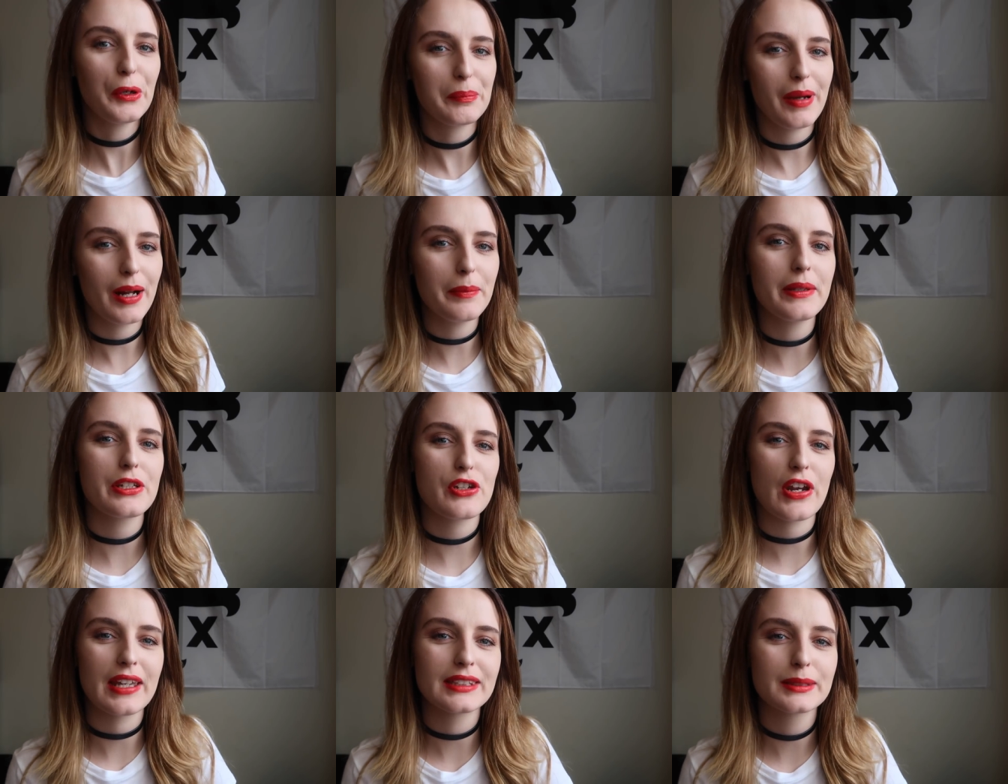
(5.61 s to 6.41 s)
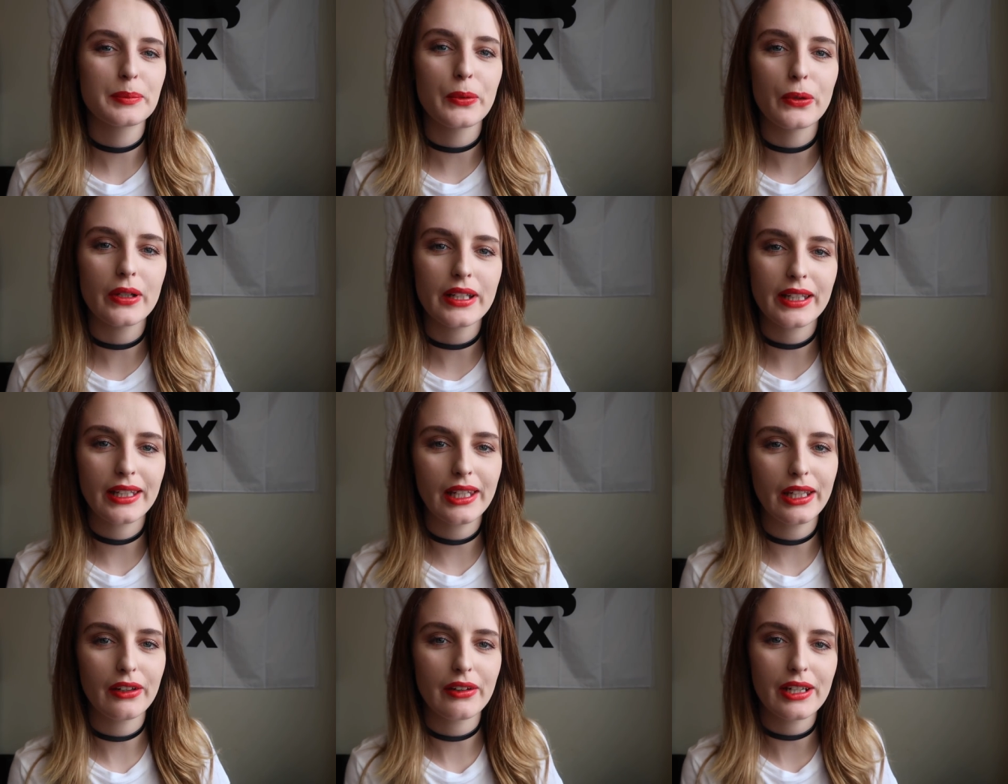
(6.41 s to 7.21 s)
on public transport
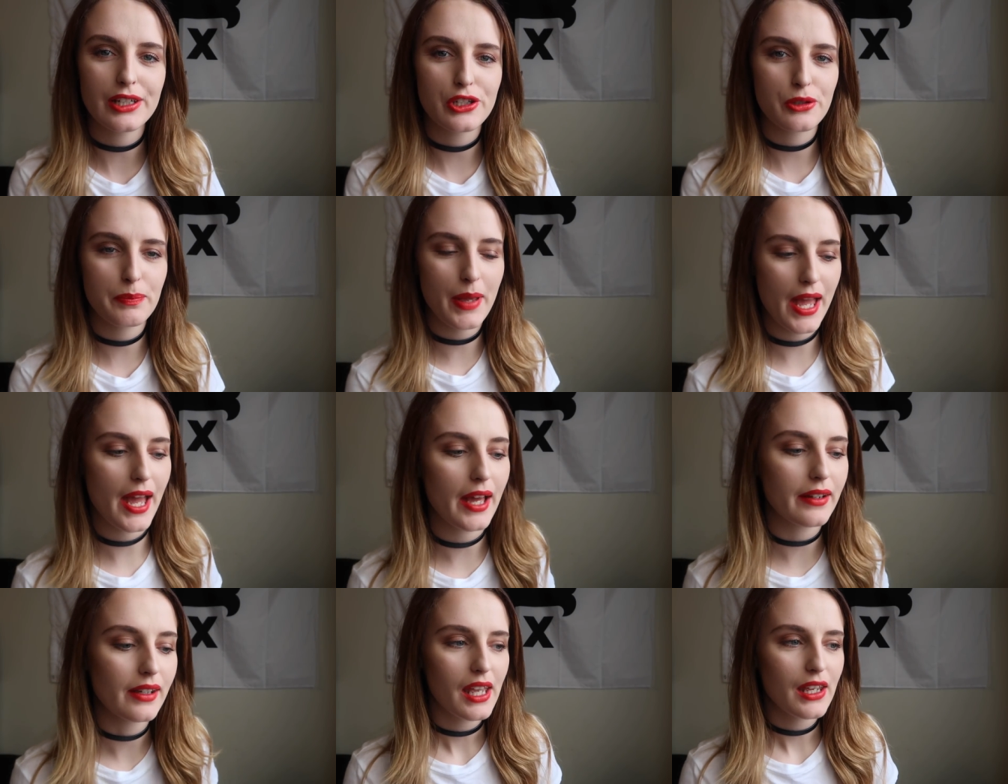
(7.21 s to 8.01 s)
here in Japan.